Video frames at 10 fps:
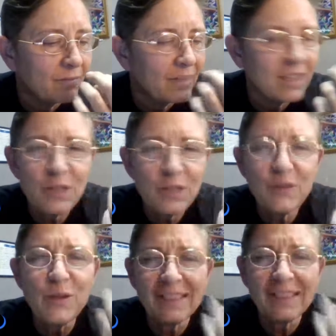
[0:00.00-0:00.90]
it just
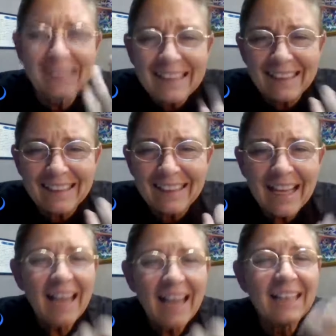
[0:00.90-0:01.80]
feels clean
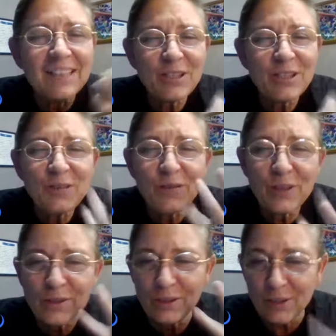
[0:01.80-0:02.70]
and it just
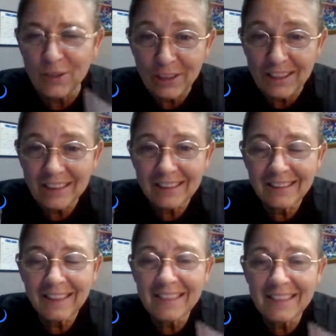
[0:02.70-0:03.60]
feels good.
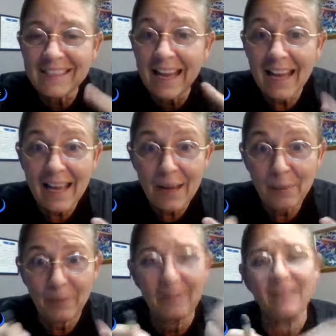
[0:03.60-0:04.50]
Like it's
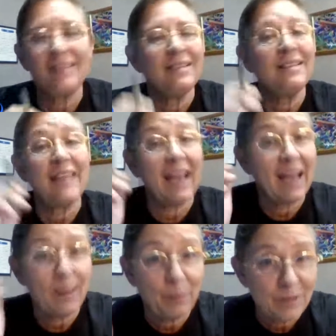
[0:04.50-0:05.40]
happy. This is a
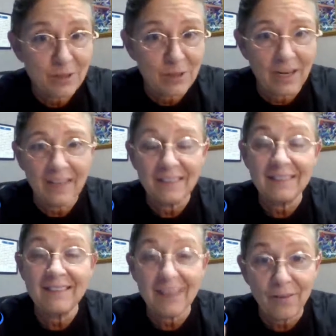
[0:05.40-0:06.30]
happy strain,
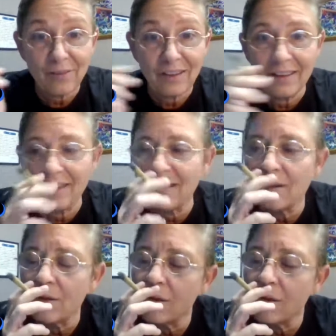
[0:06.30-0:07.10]
definitely.